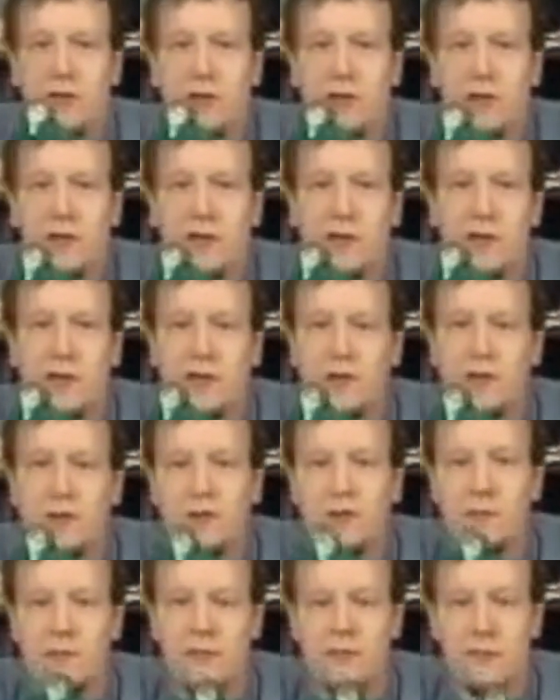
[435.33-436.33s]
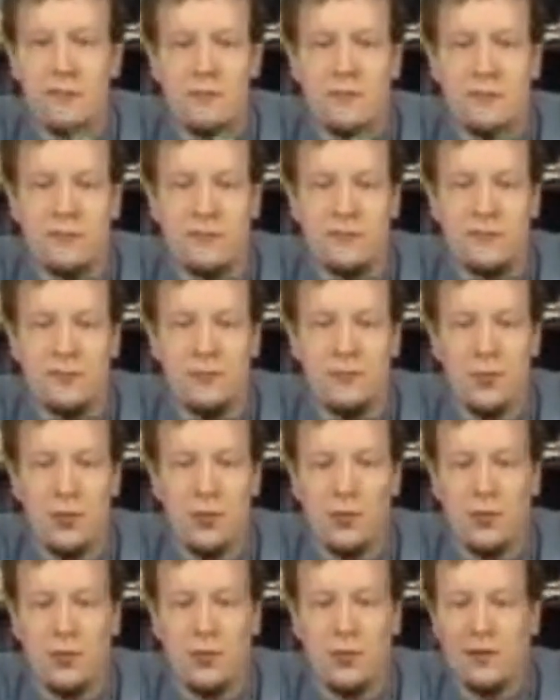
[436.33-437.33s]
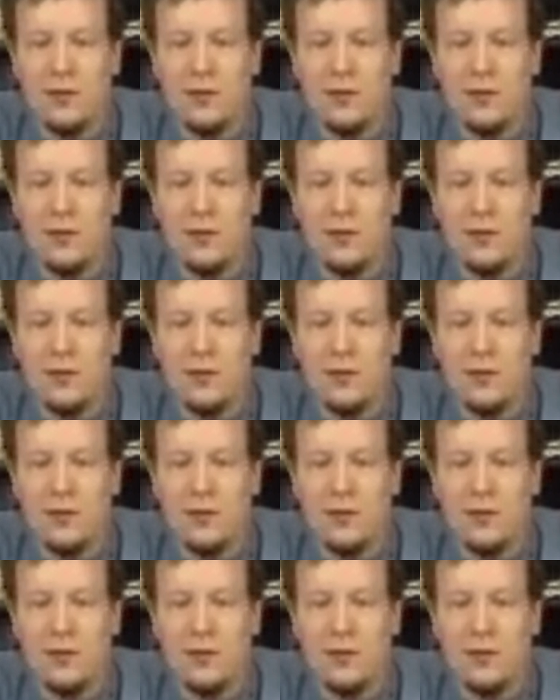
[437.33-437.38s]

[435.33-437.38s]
He's bulky.